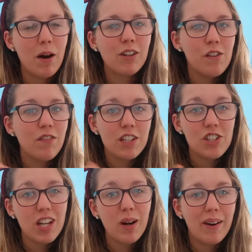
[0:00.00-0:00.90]
But I don't think
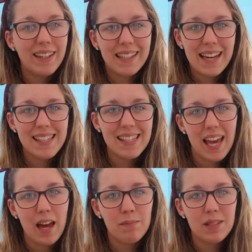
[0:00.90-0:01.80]
she quite gets
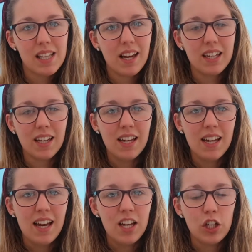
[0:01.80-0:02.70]
Kem's, like,
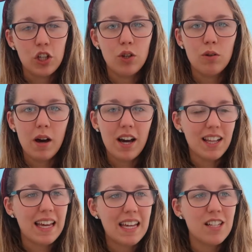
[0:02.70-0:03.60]
humour.
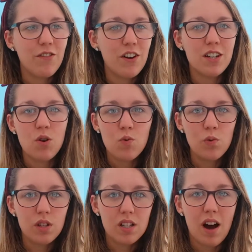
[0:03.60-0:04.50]
Like, he's funny
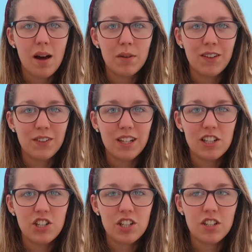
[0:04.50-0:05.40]
all the time. And I feel
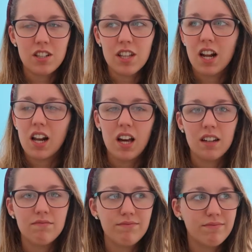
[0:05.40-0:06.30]
like she's just there,
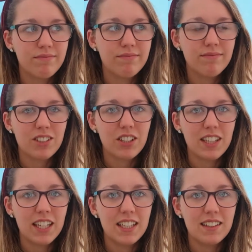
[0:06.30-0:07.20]
like,
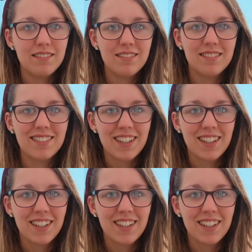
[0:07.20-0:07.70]
don't get it.